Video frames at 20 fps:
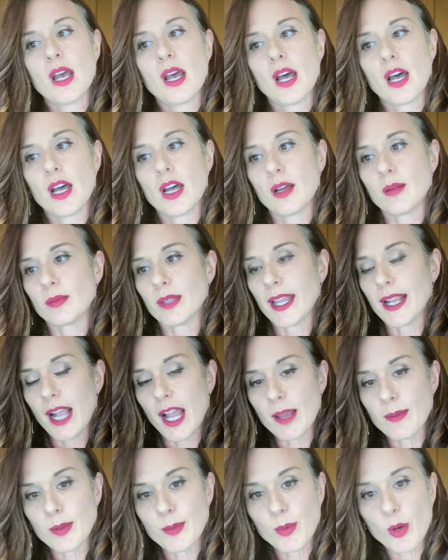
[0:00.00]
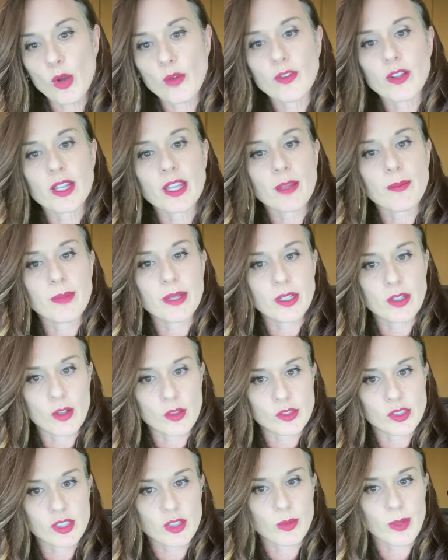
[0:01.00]
like ibuprofen, can be
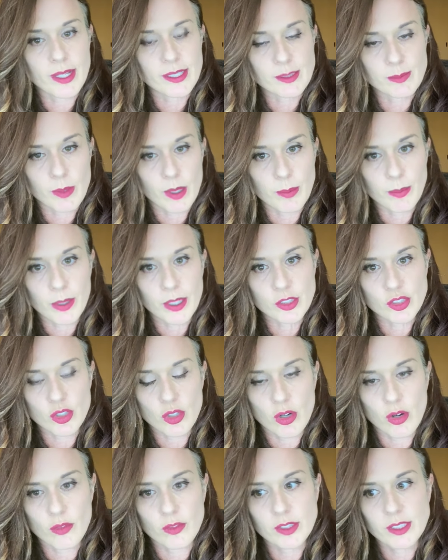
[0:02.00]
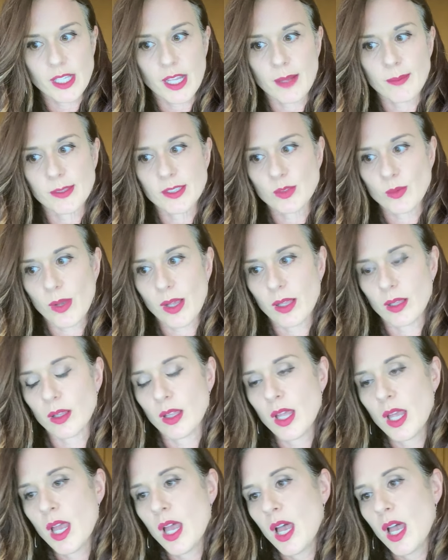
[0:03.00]
known to raise blood pressure over time as well,